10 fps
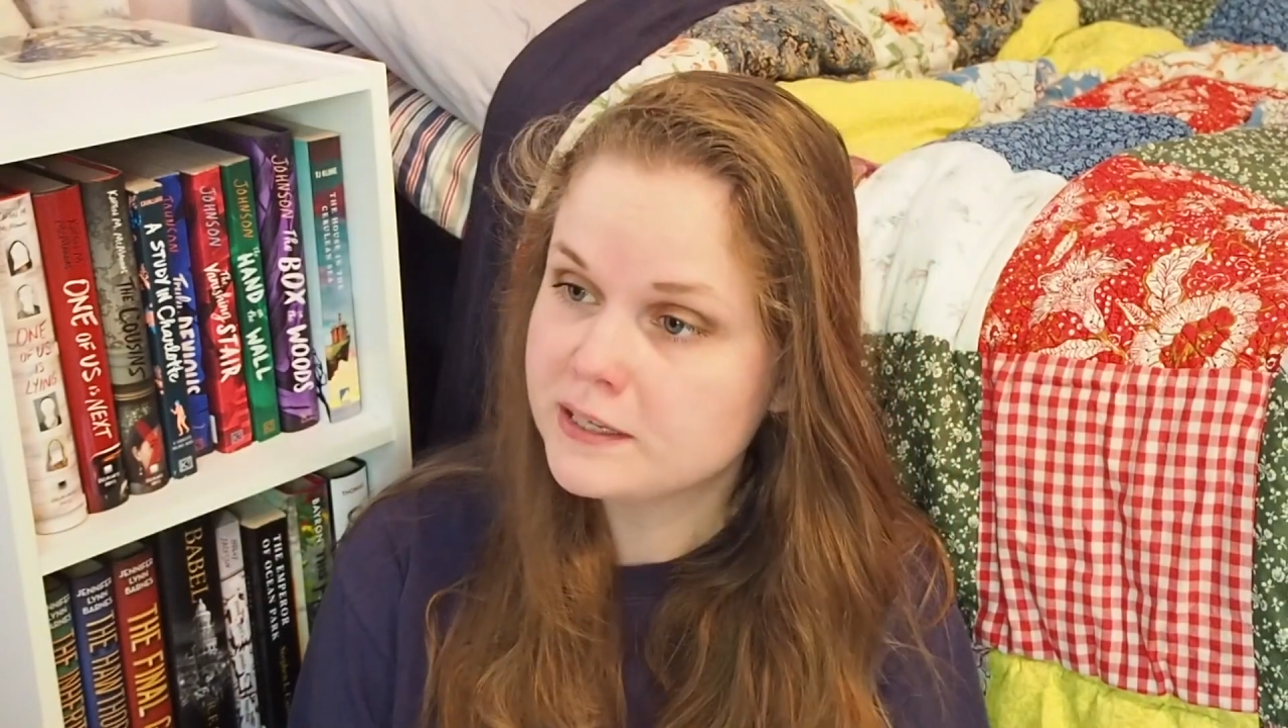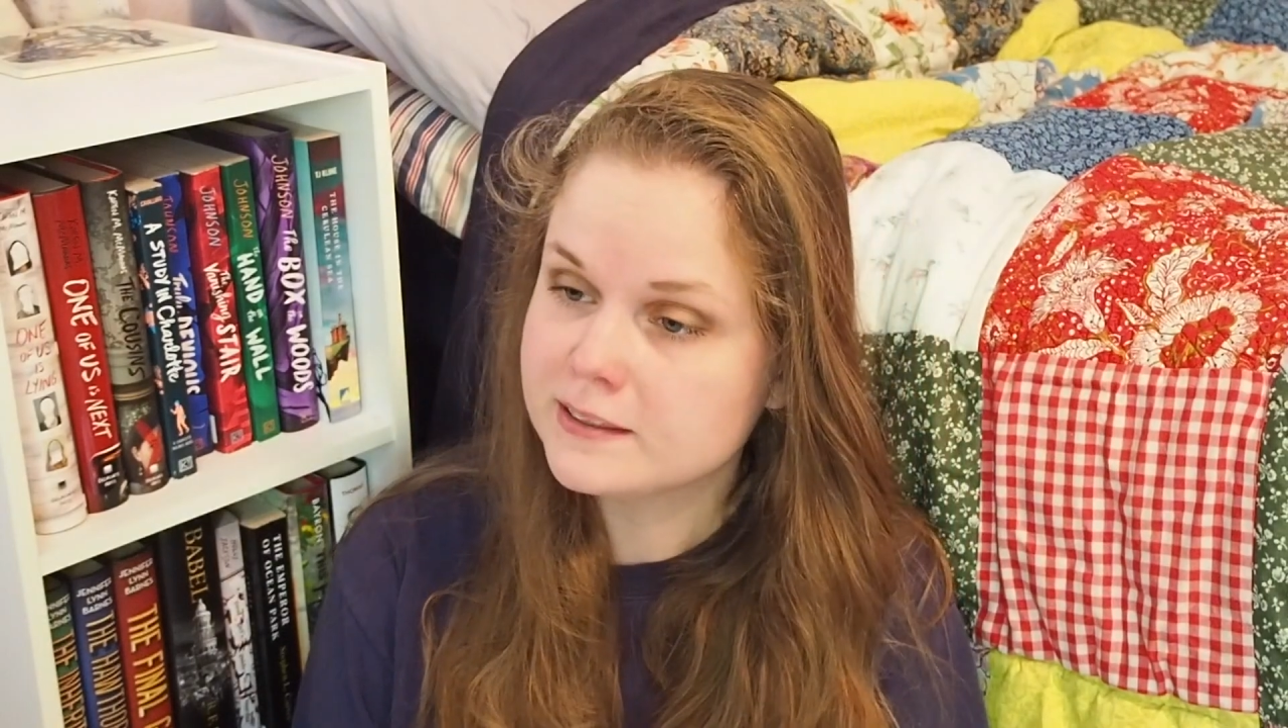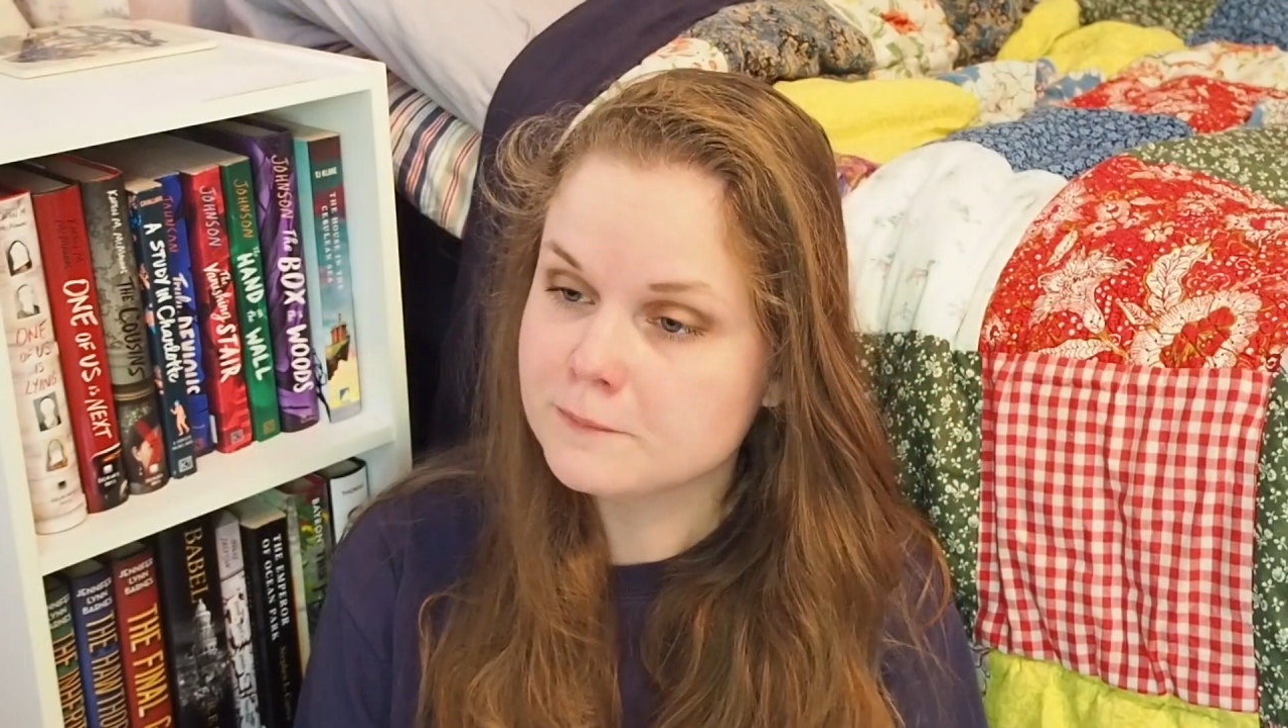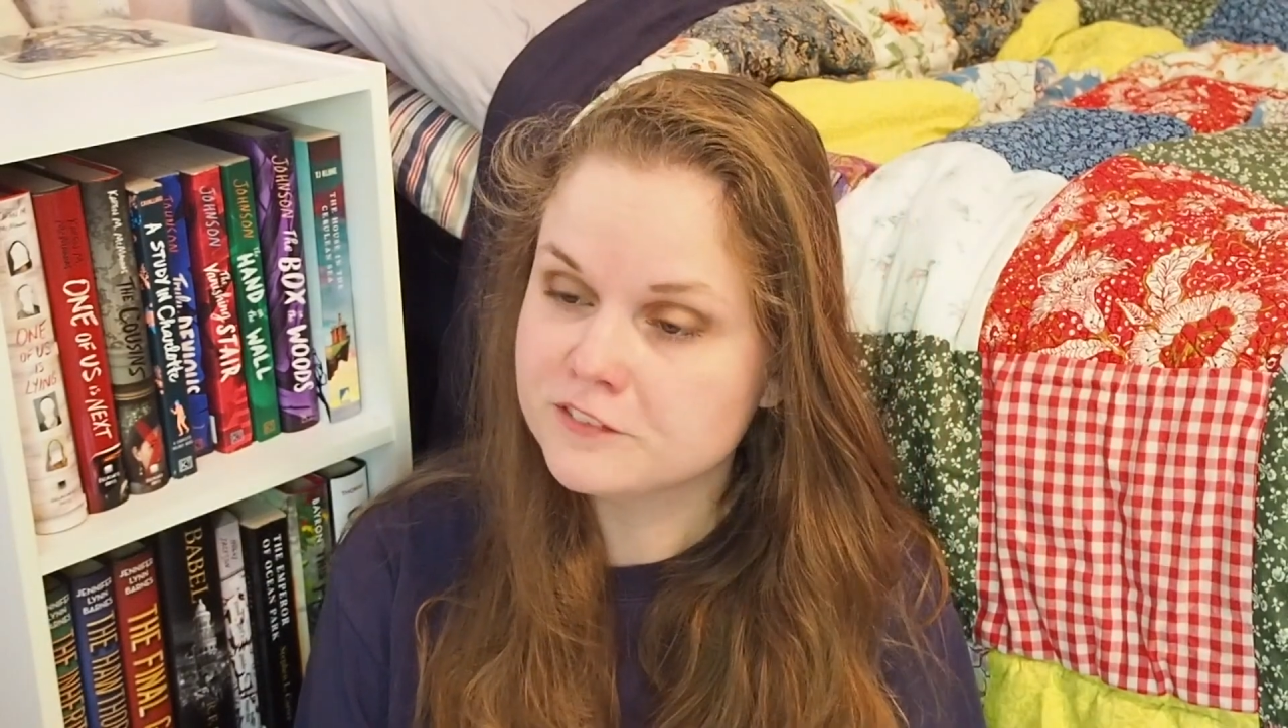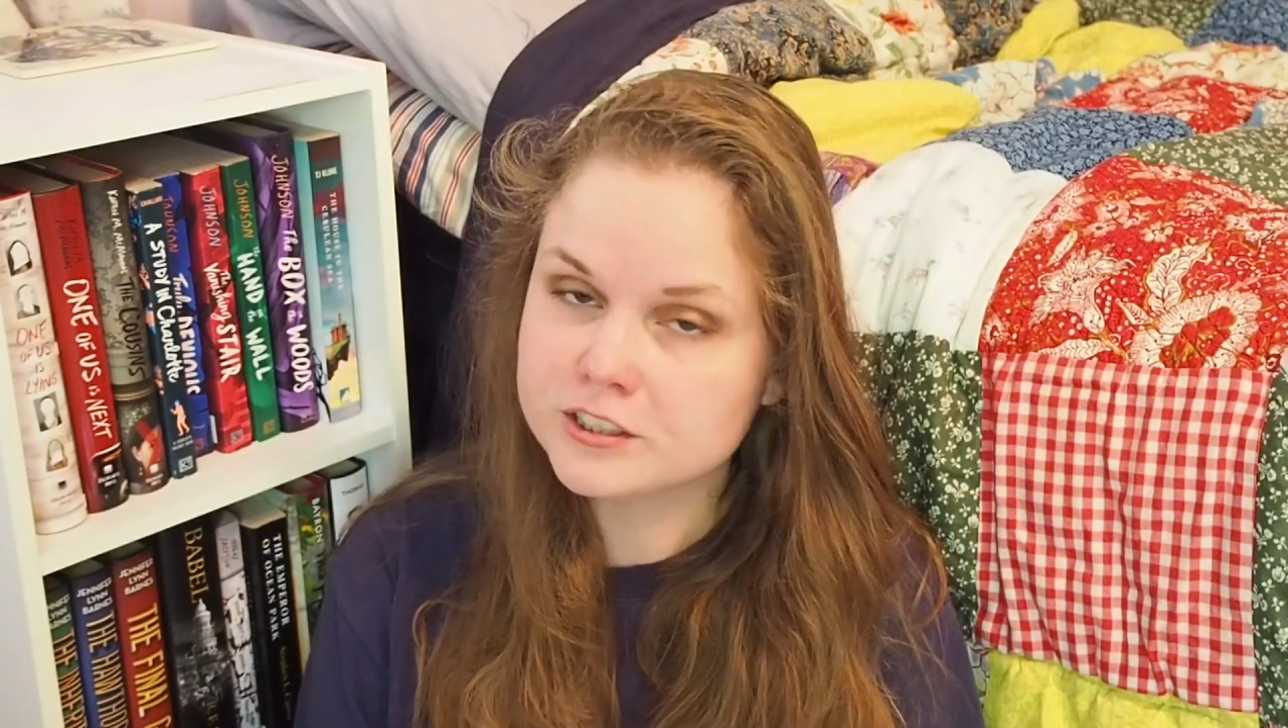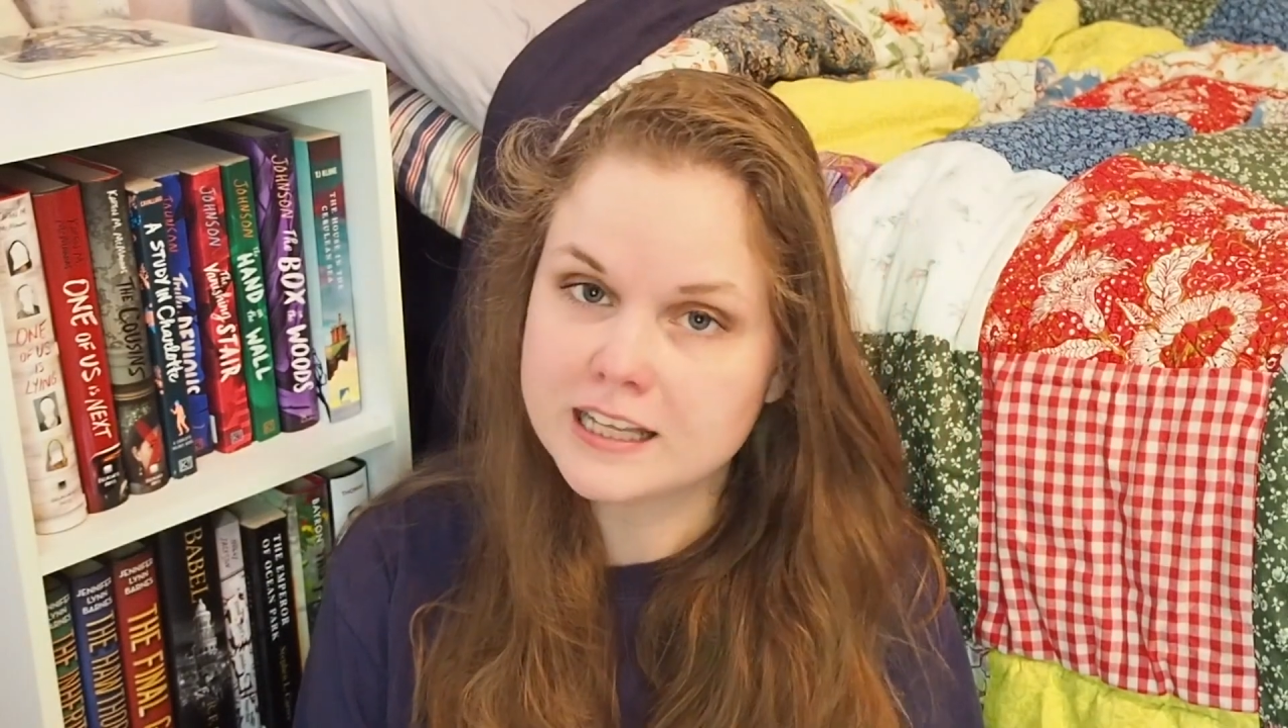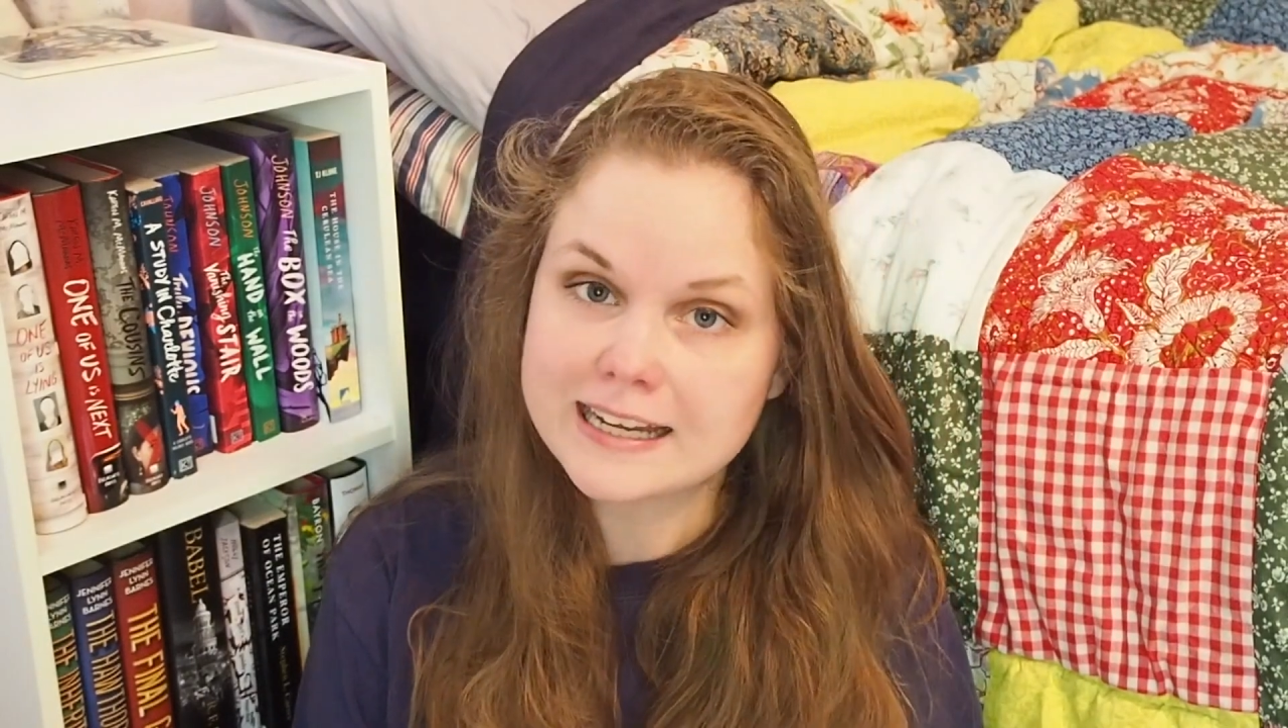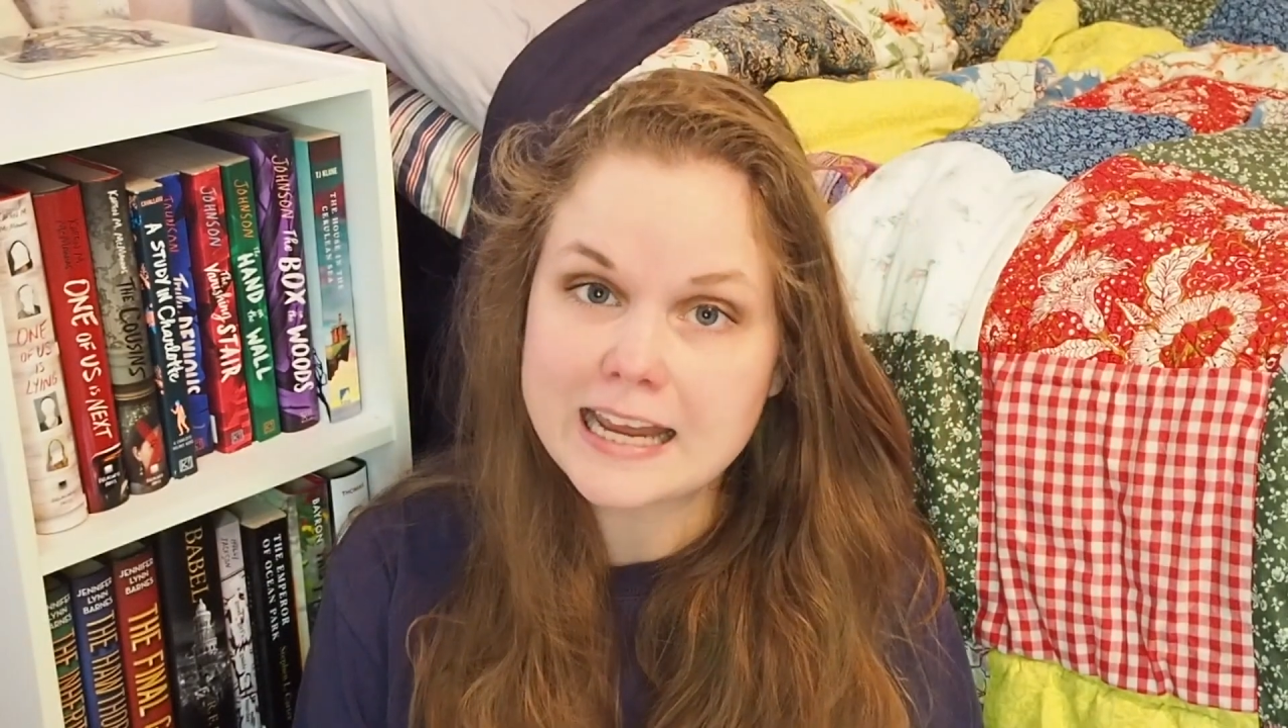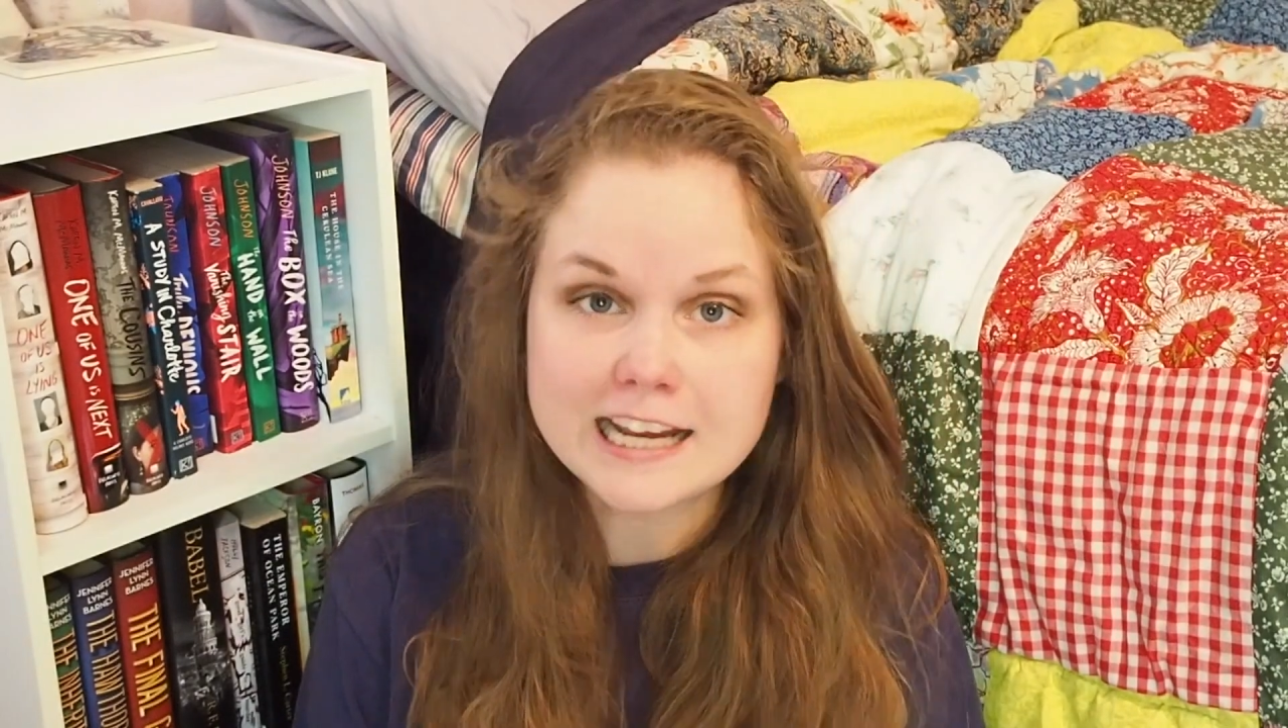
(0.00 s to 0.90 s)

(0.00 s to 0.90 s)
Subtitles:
make them feel like